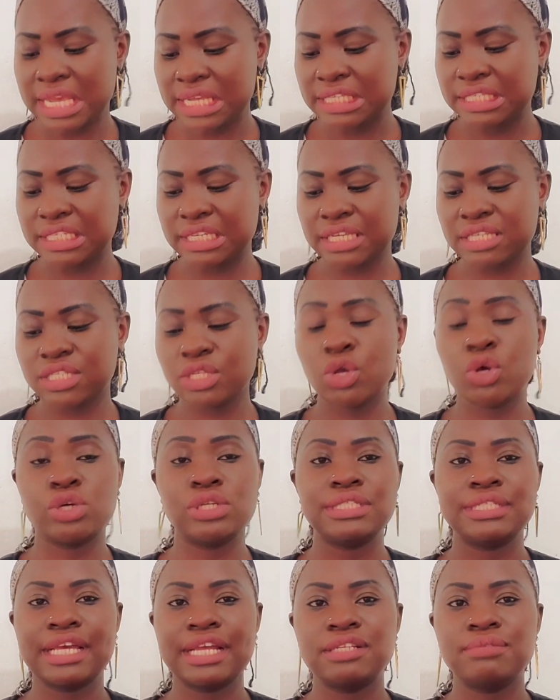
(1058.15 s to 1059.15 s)
Just
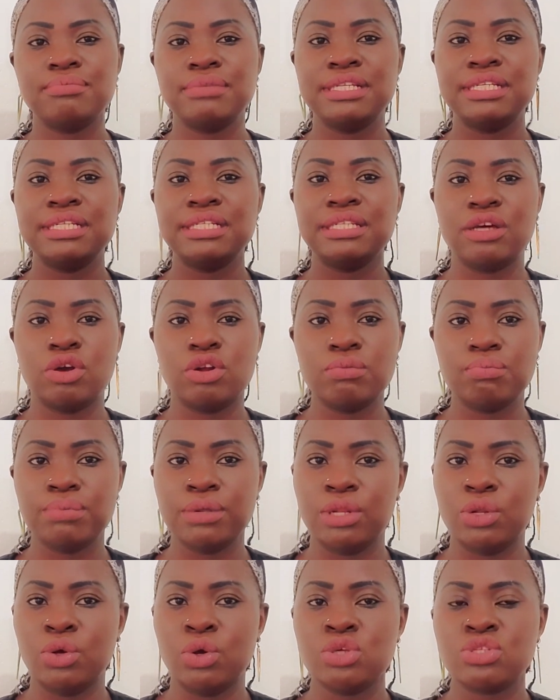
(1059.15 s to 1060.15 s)
contact me down below